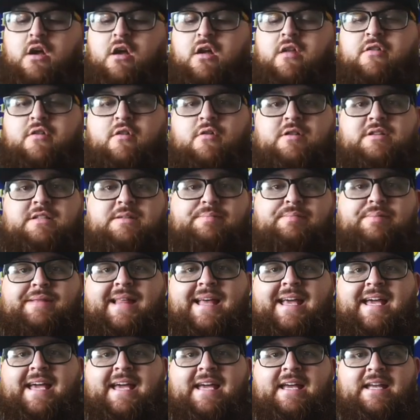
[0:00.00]
there was a
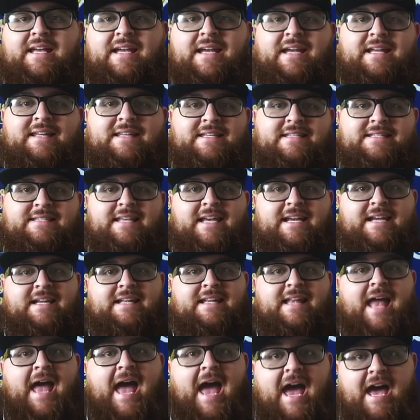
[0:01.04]
play in the second
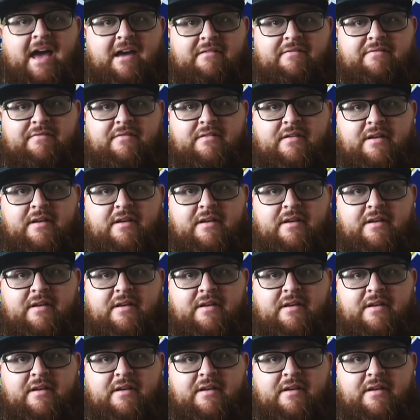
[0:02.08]
half